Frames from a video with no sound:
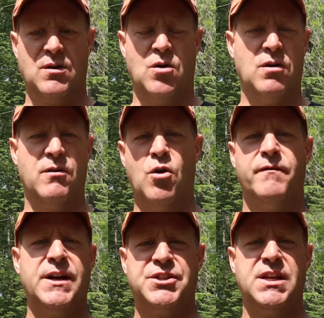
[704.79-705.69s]
or
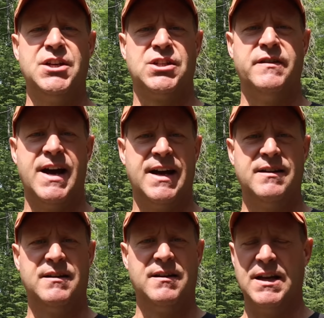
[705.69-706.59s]
vegetation that
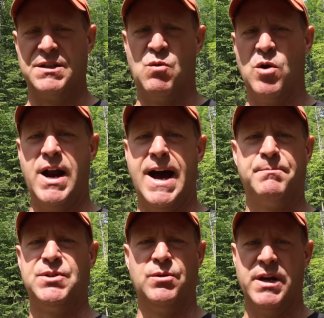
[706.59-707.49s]
is more
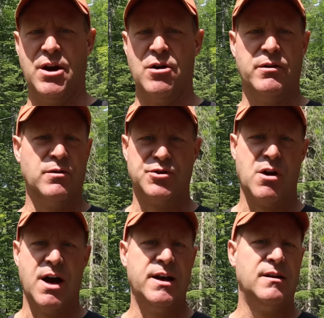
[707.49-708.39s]
apt to an arid or
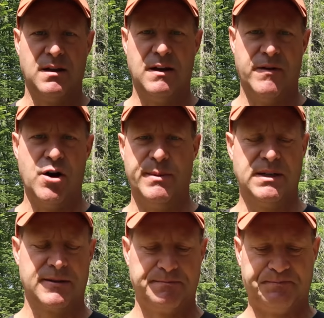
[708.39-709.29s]
dry environment?